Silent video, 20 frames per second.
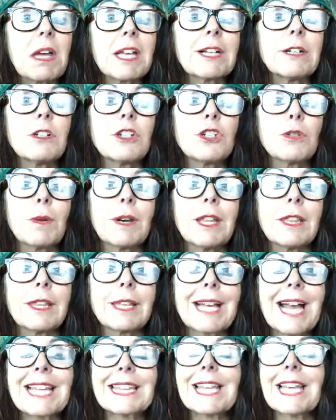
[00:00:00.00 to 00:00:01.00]
I couldn't do
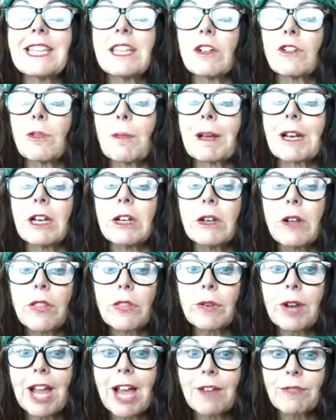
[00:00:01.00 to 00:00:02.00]
anything. I lay there for about
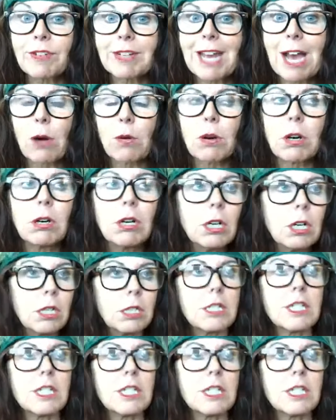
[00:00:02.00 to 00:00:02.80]
another half an hour,